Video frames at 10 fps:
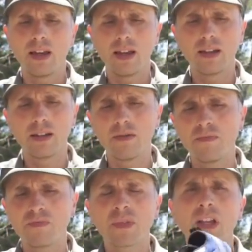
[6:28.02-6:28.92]
And
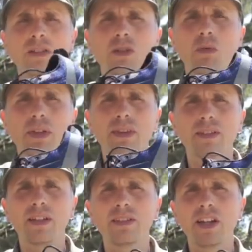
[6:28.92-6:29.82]
so what
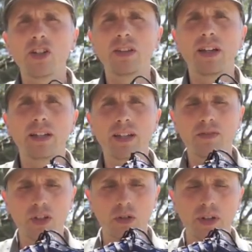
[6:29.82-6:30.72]
sensation that
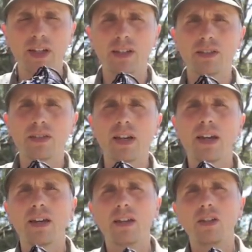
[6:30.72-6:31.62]
gives you is
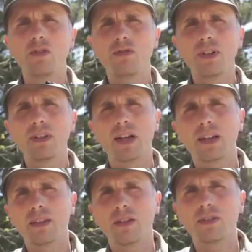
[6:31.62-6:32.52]
you feel
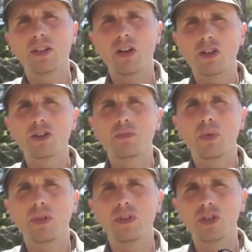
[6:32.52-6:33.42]
like there is an arch
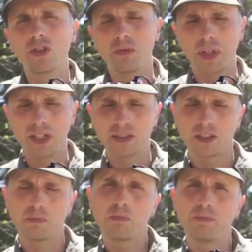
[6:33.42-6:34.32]
support in the shoe because
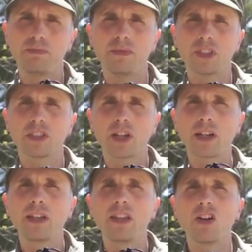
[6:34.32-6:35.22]
it's
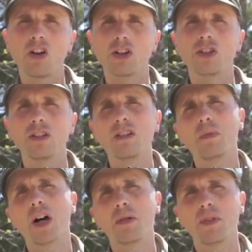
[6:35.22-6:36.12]
sucking the arch into the
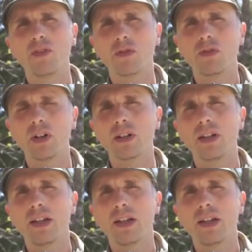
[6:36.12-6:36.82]
bottom of your foot.